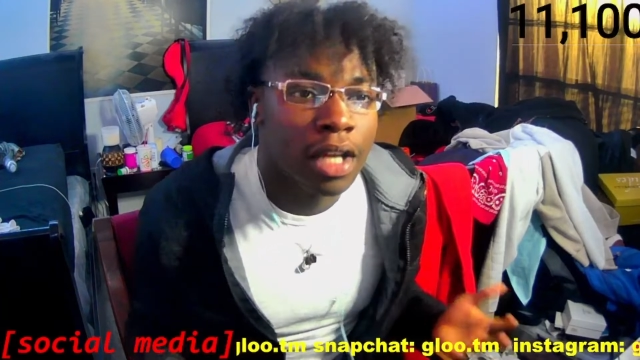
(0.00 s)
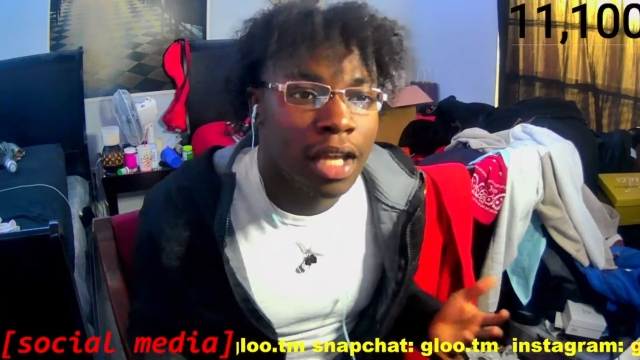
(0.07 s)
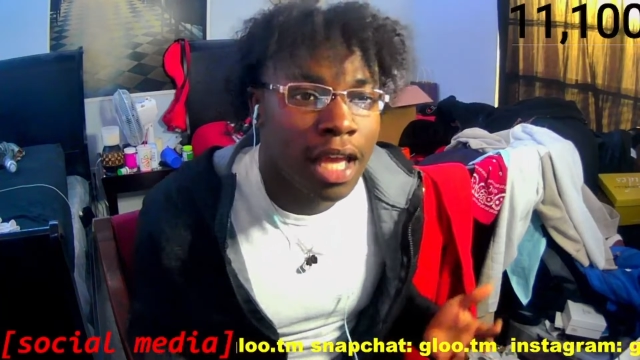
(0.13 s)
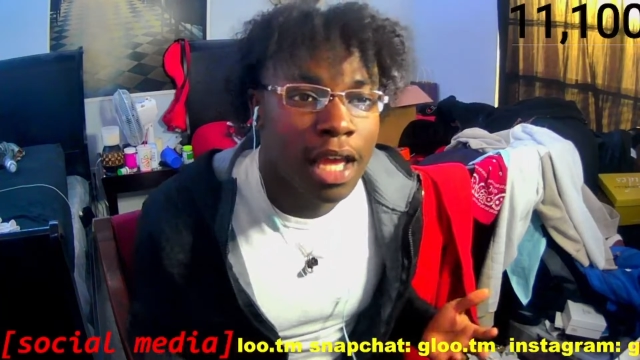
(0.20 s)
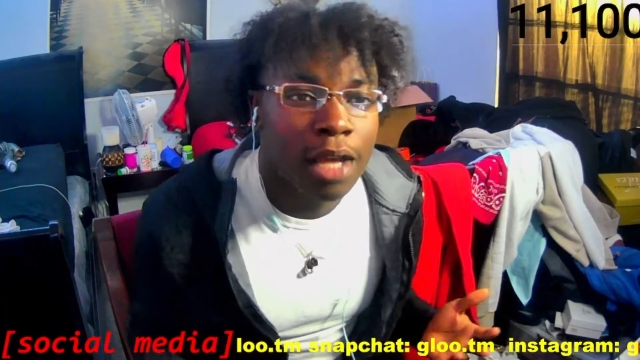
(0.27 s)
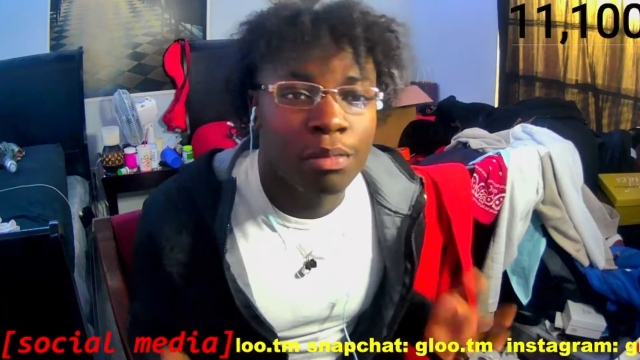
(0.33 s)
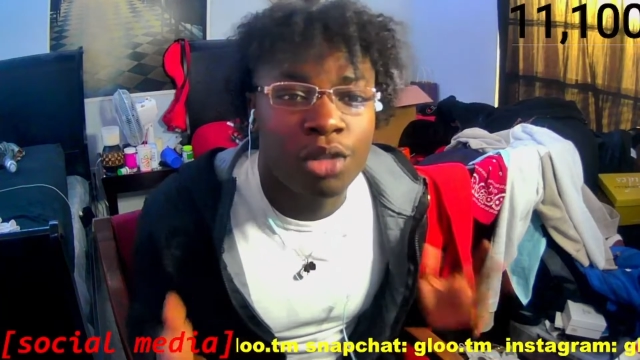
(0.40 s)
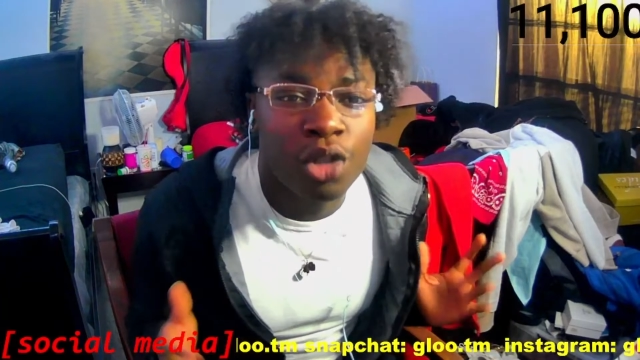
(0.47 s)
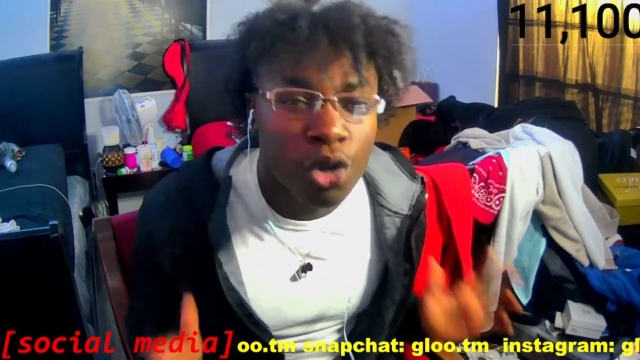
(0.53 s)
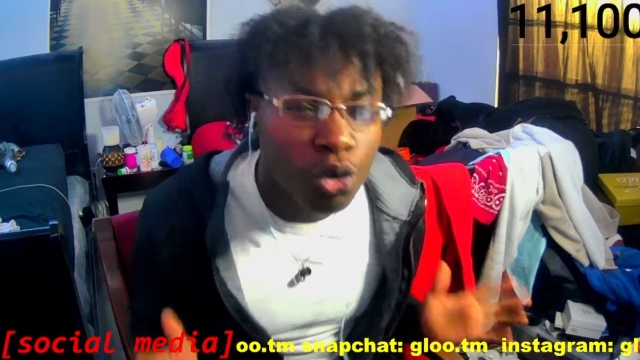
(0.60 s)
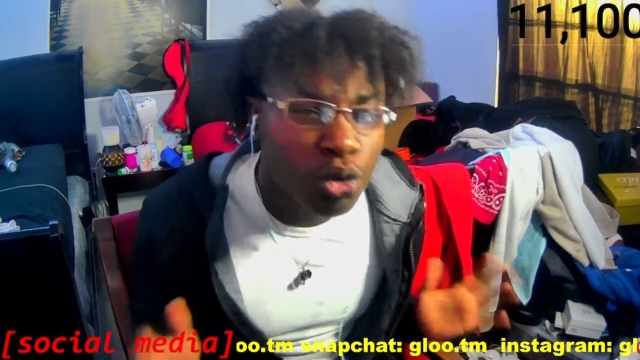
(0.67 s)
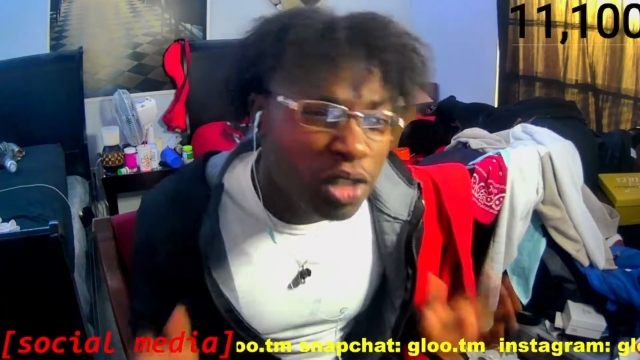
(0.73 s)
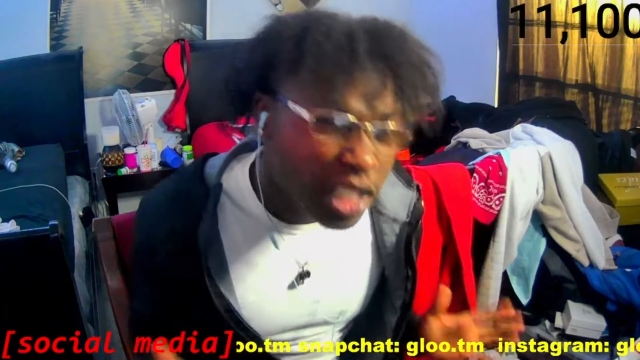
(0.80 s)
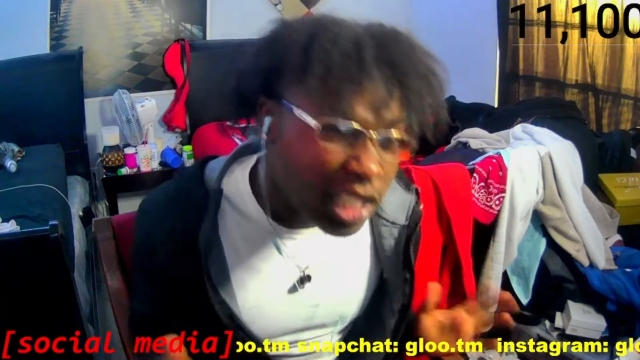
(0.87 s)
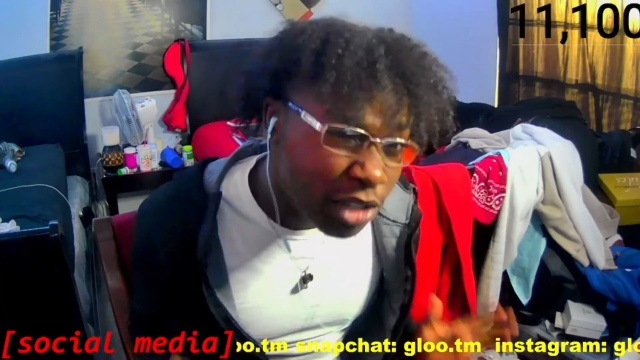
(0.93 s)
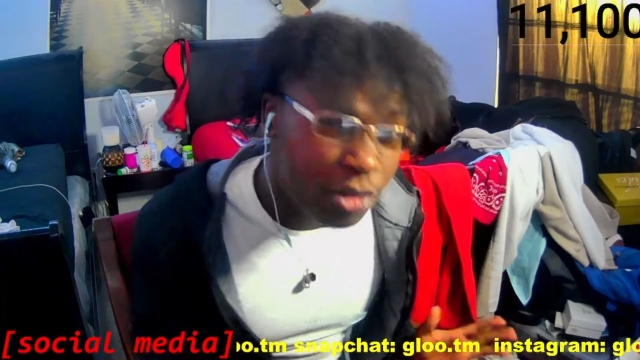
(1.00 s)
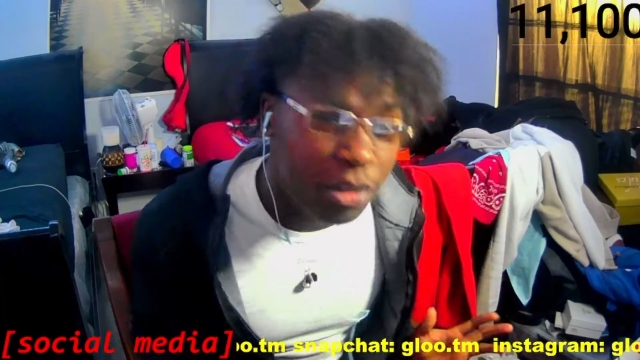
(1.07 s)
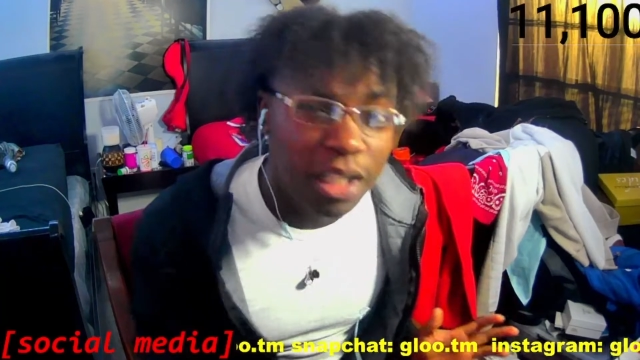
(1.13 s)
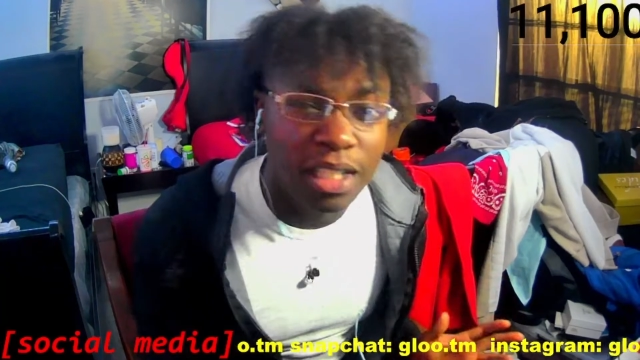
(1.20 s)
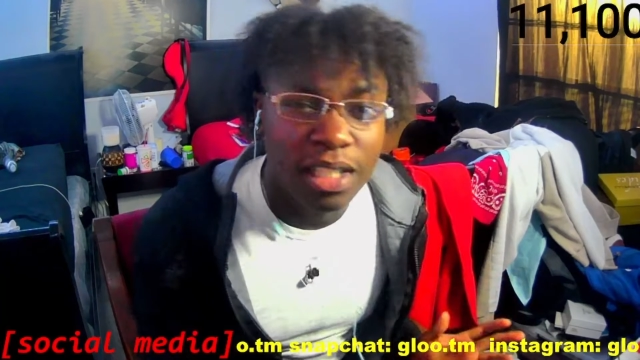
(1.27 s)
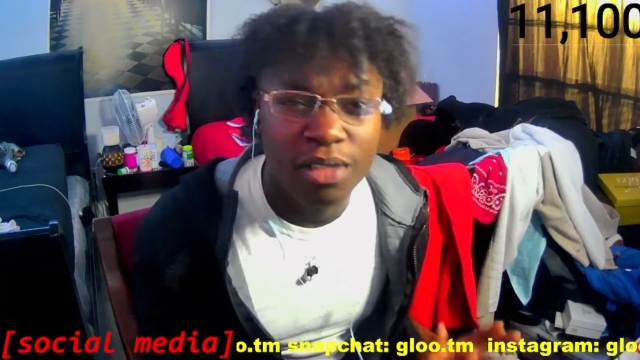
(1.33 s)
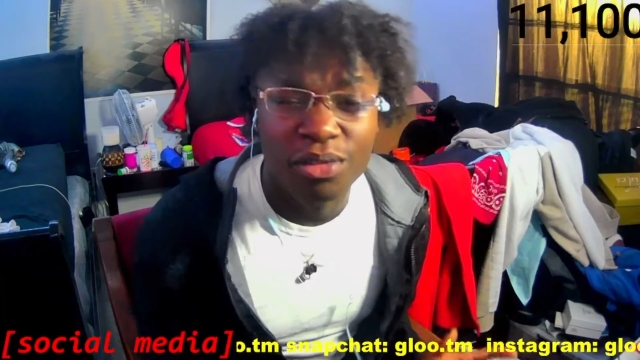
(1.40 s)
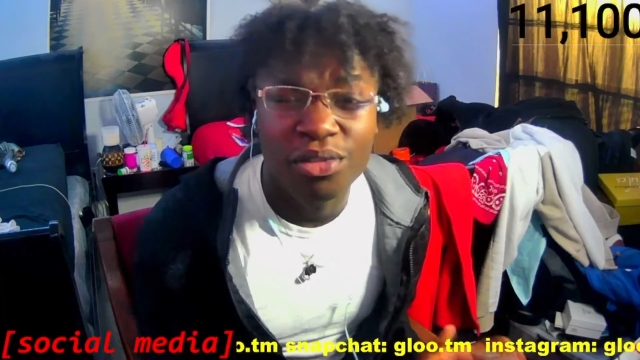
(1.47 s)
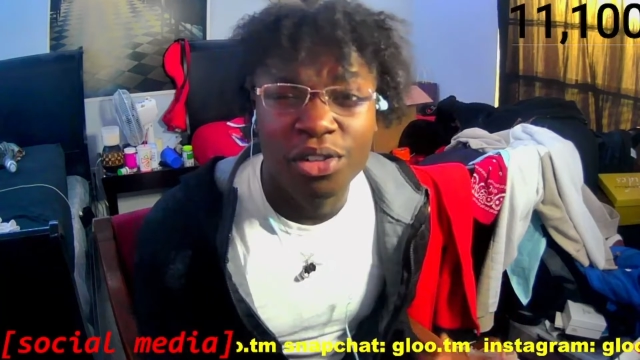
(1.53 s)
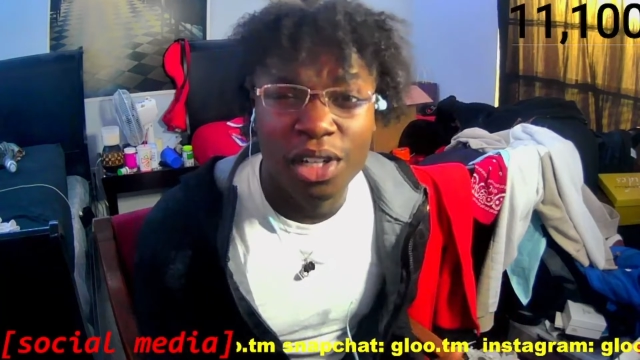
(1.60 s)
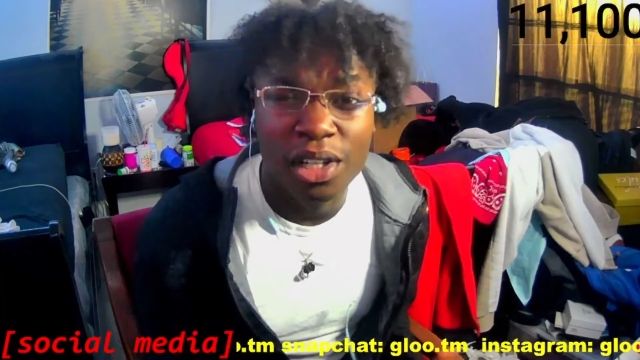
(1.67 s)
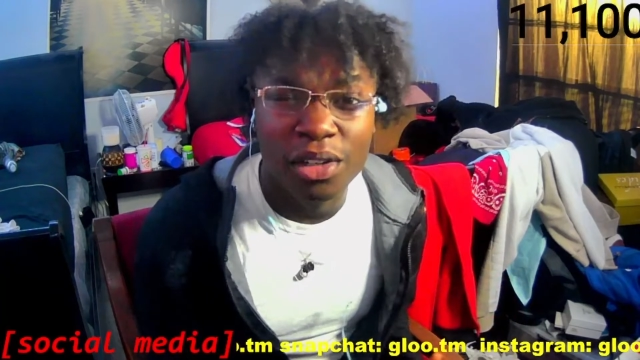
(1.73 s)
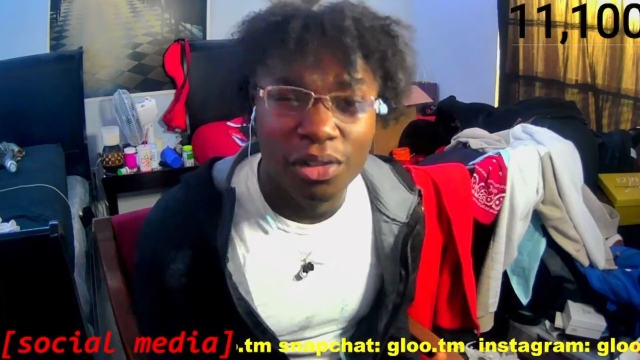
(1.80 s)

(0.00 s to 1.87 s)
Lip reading: Game Too Serious in Front of Your